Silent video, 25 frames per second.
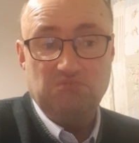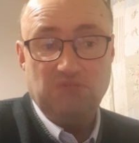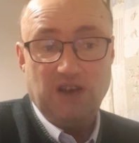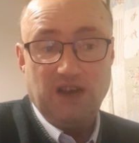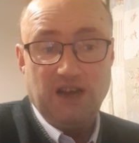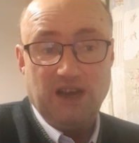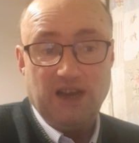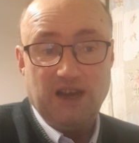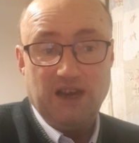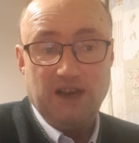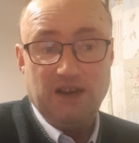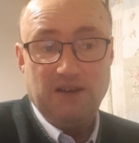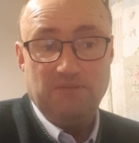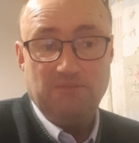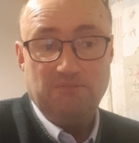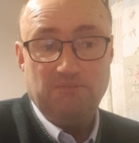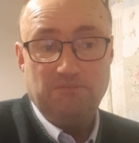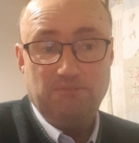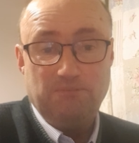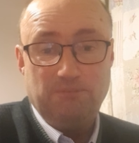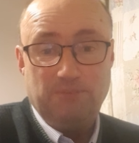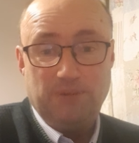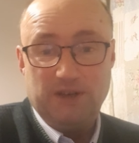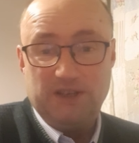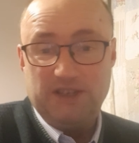um,
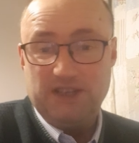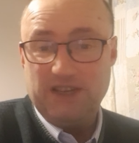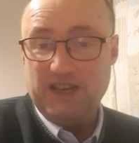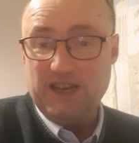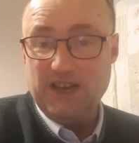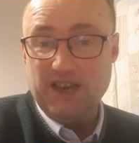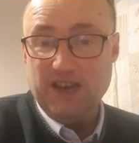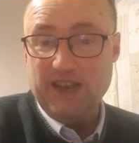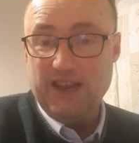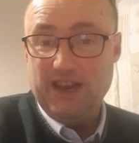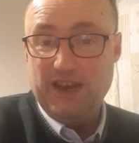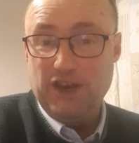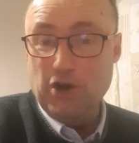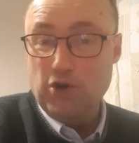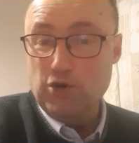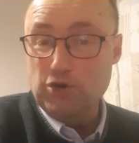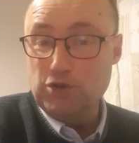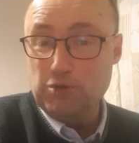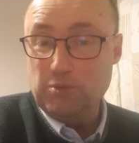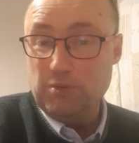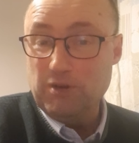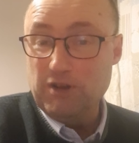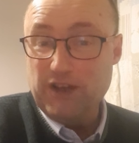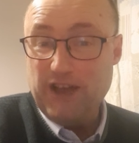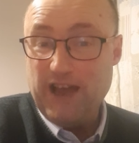particularly
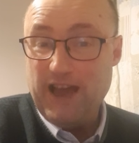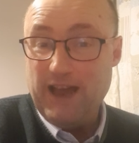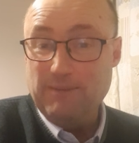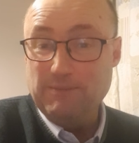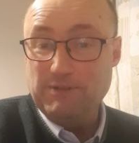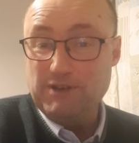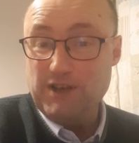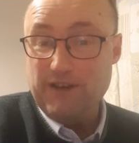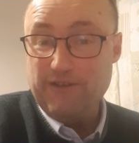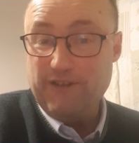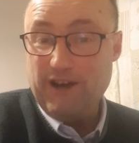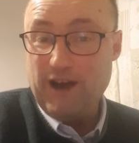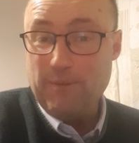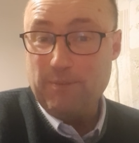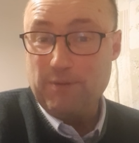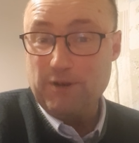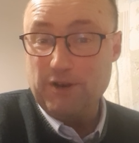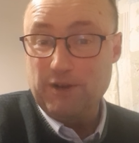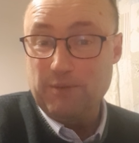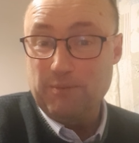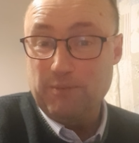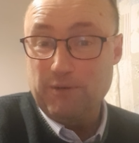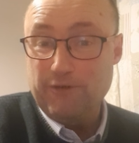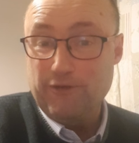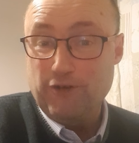notable games that have happened
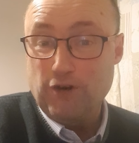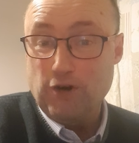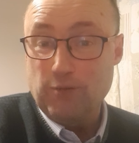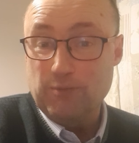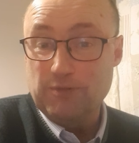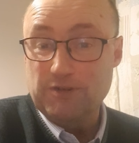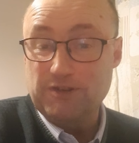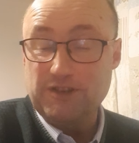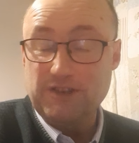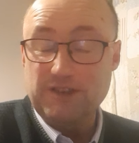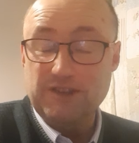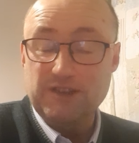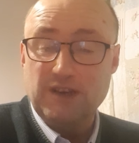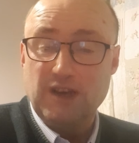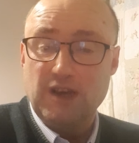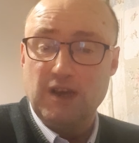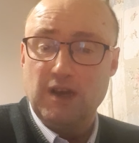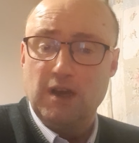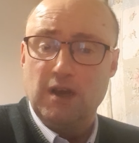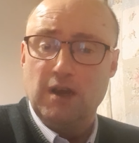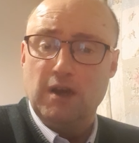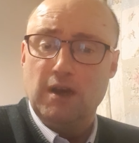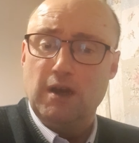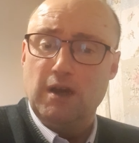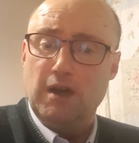and performances.
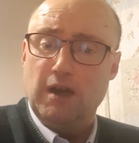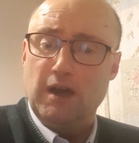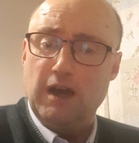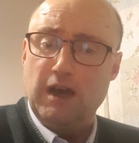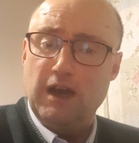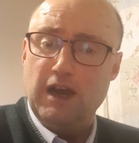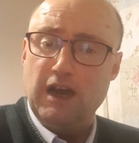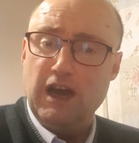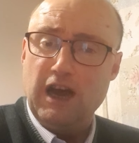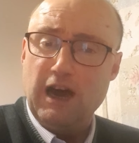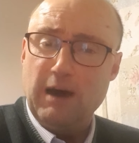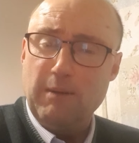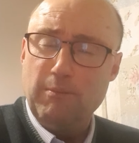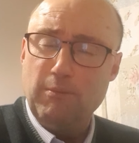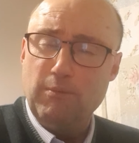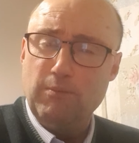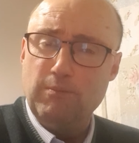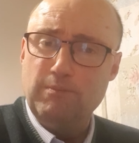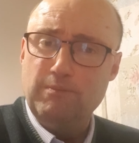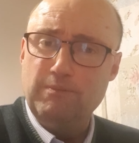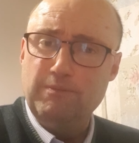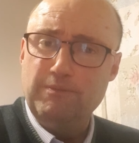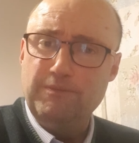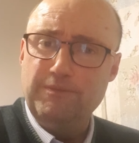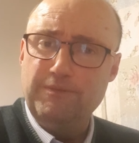Uh, and
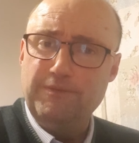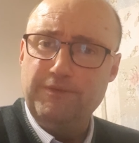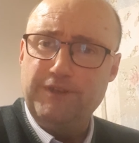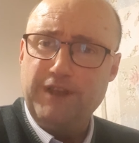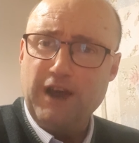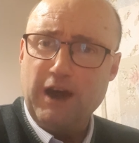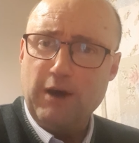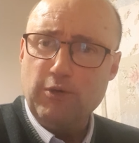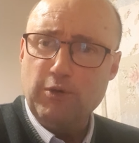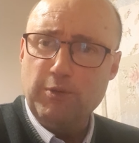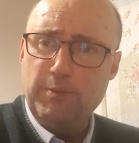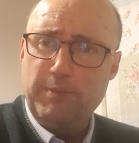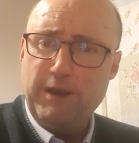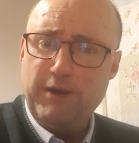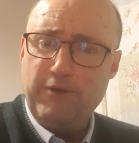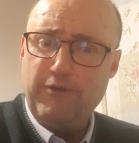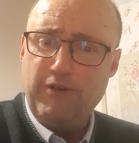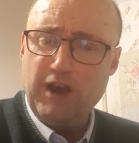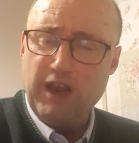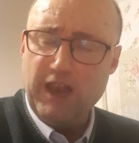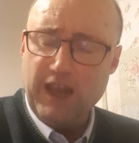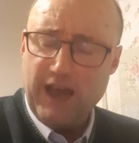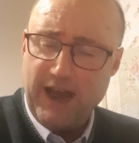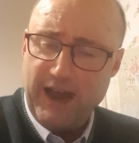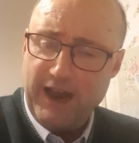that would be
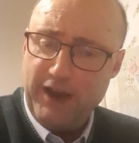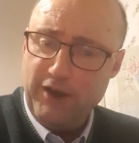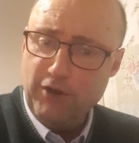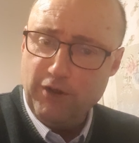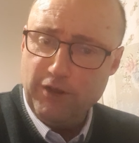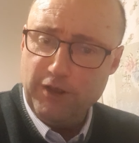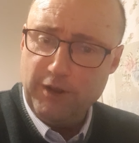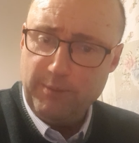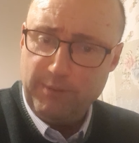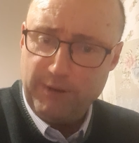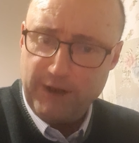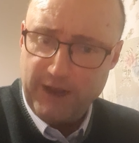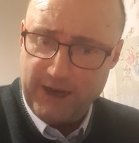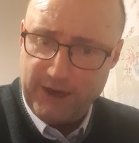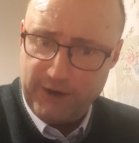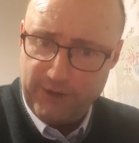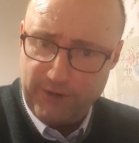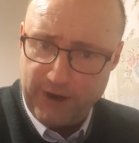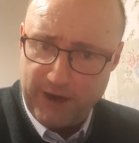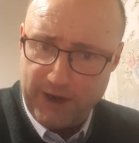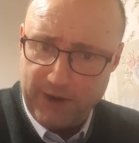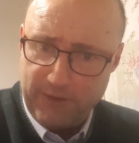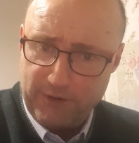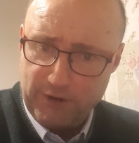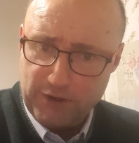relying on the play
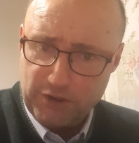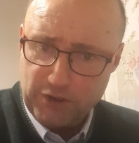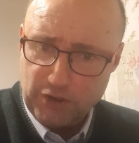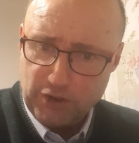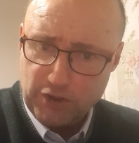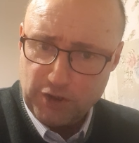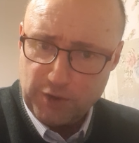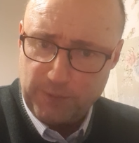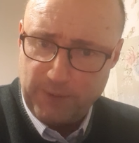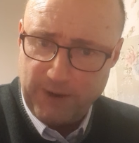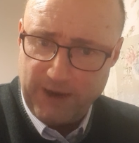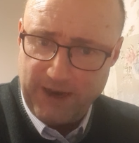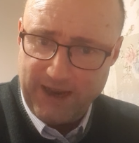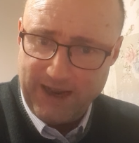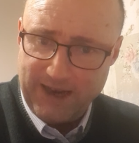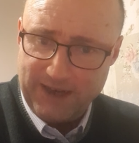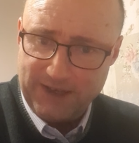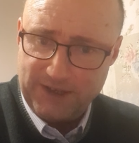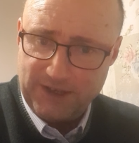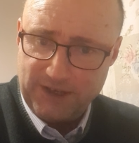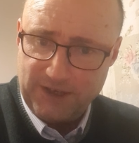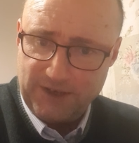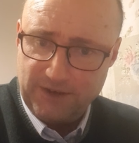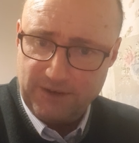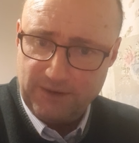cricket results being
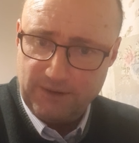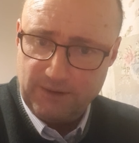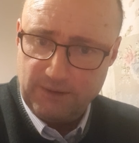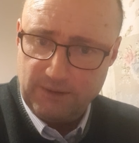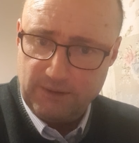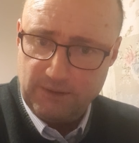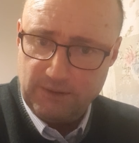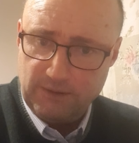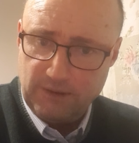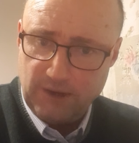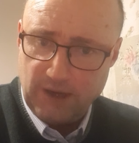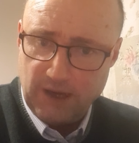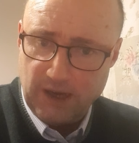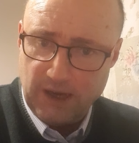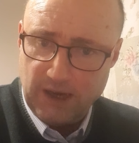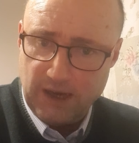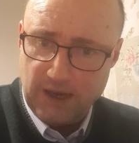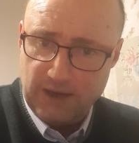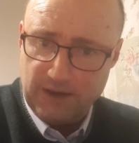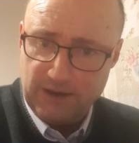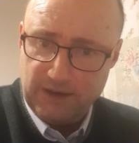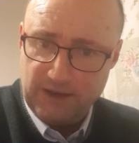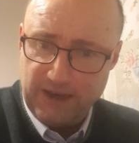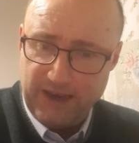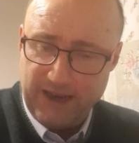entered uh,
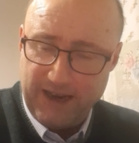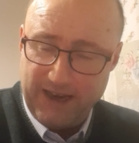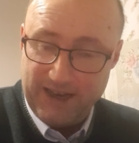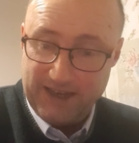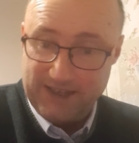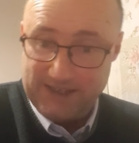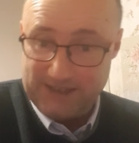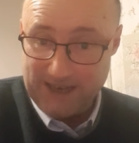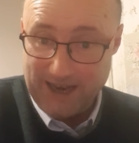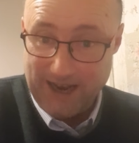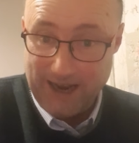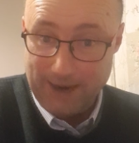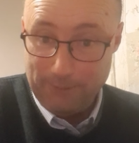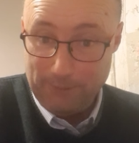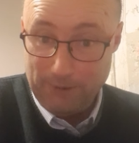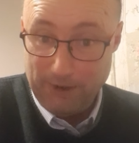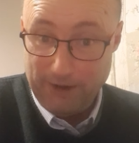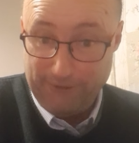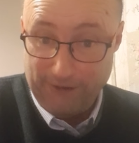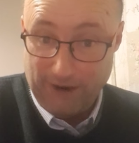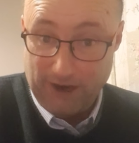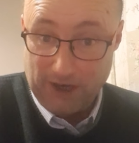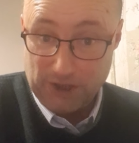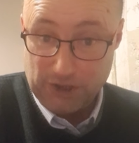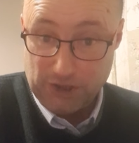in a timely
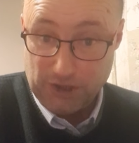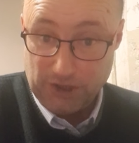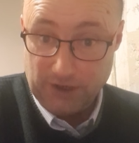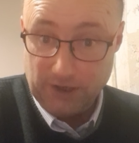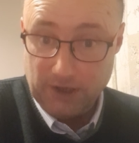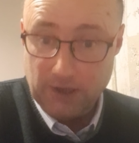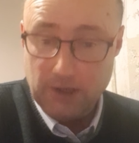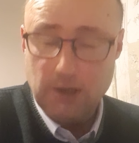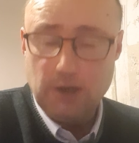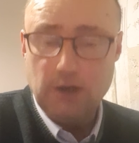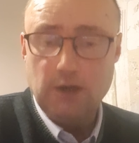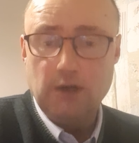fashion